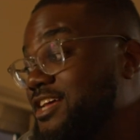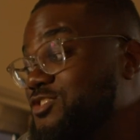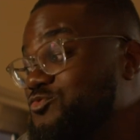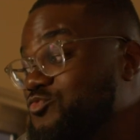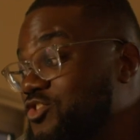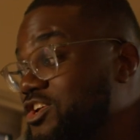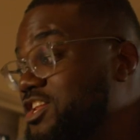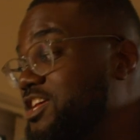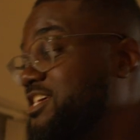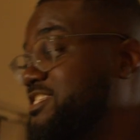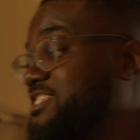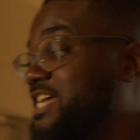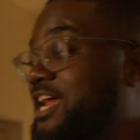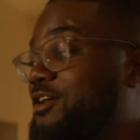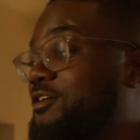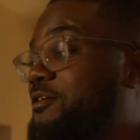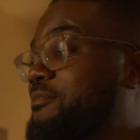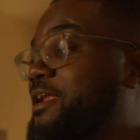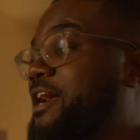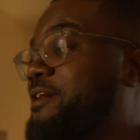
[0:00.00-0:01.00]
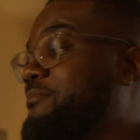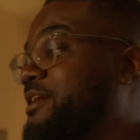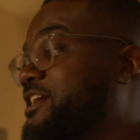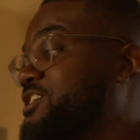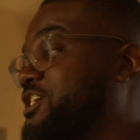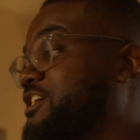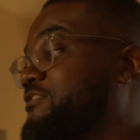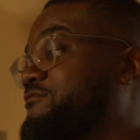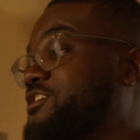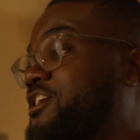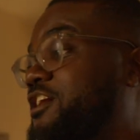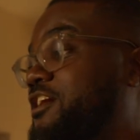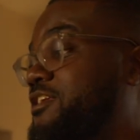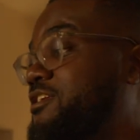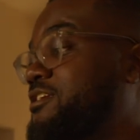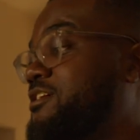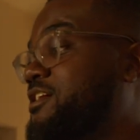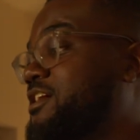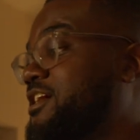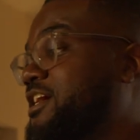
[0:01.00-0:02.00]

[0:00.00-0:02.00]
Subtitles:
It's really exciting what Blackmagic have done.